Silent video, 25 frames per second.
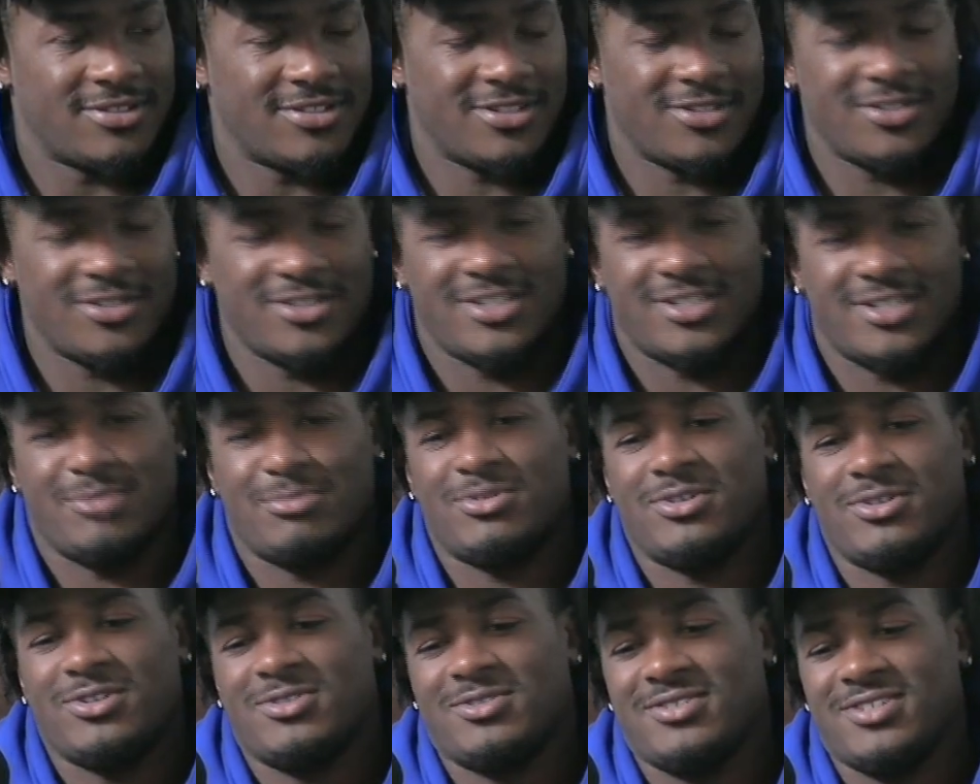Oh yeah,
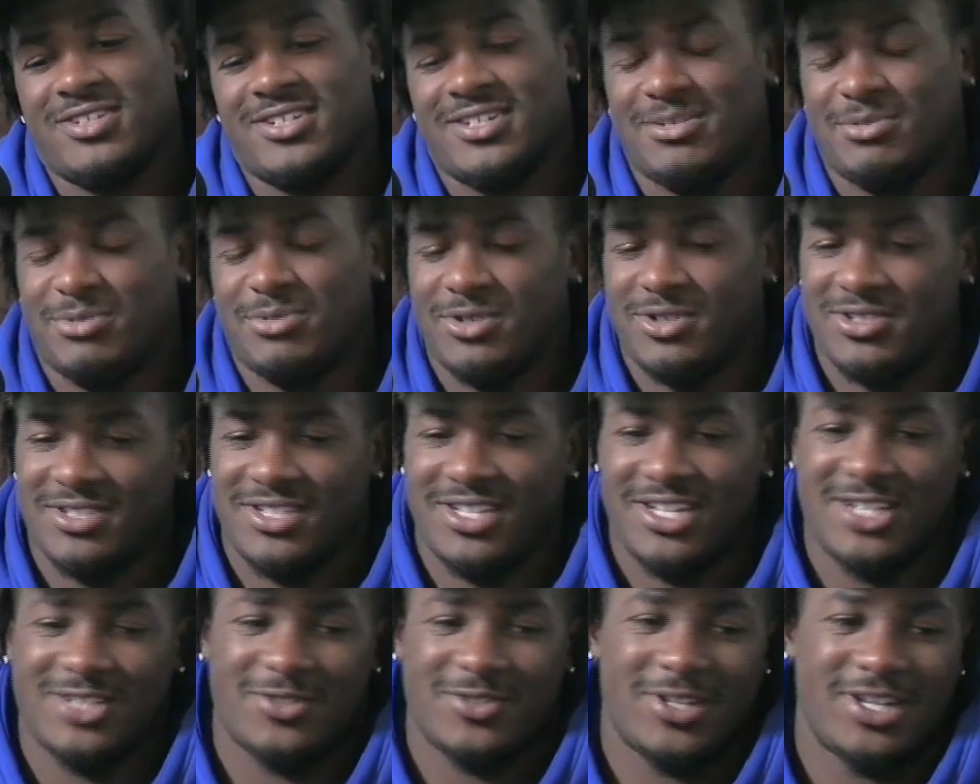bro. Yeah, bro. Yeah.
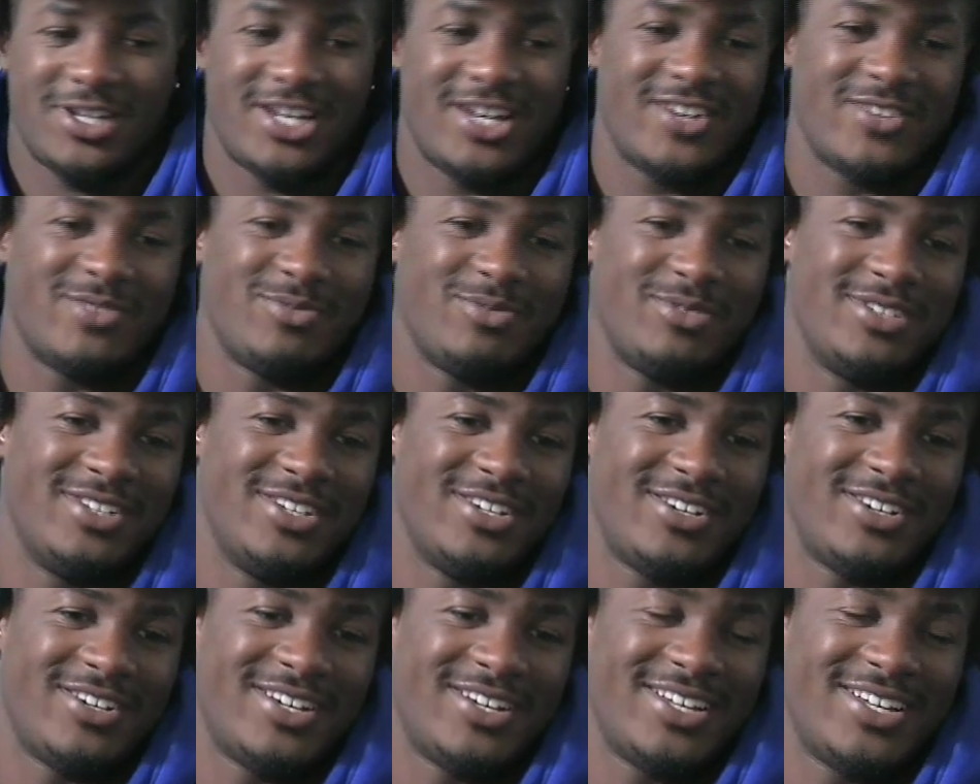Thanks for having. me. You have been
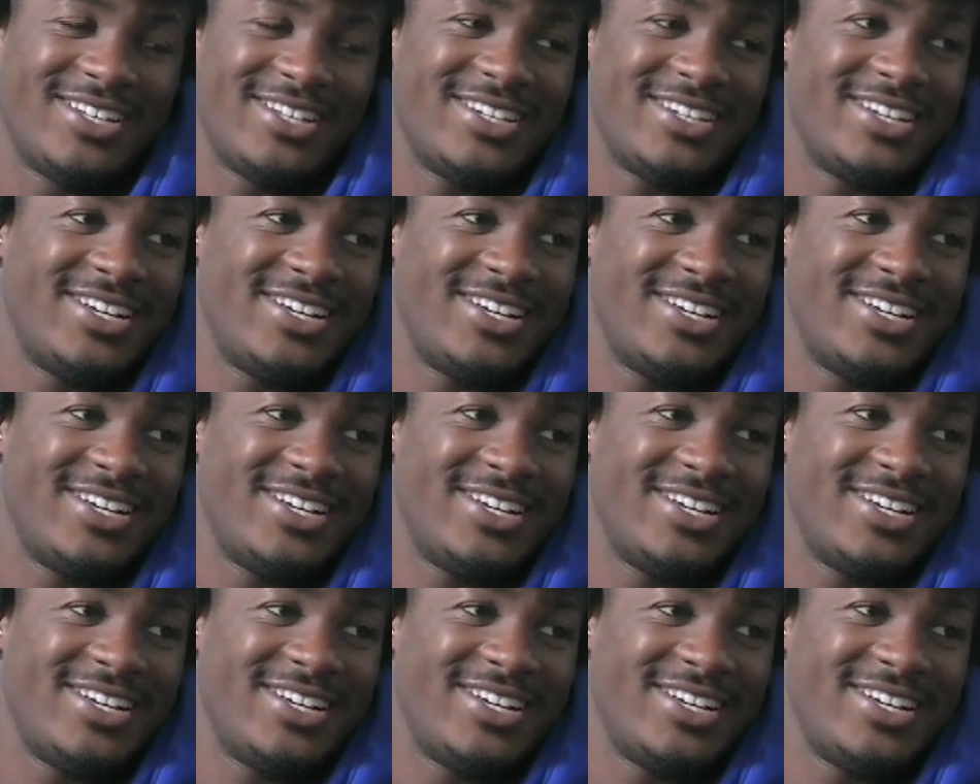sitting in that seat